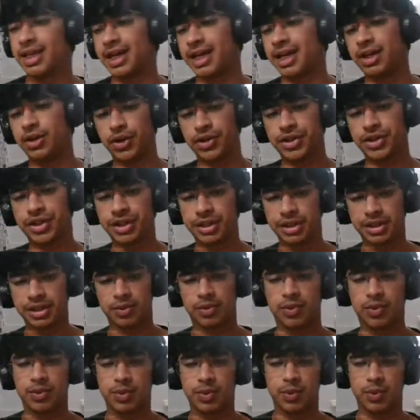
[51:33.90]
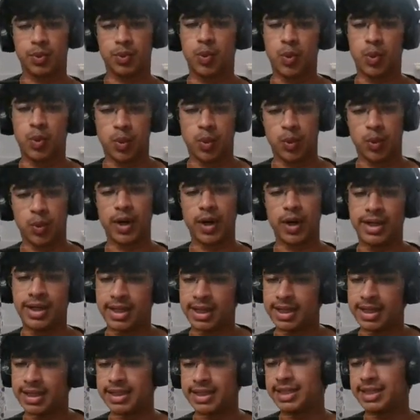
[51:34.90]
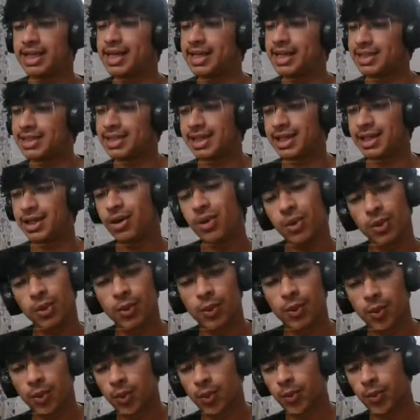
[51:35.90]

Second question. What does DSC do?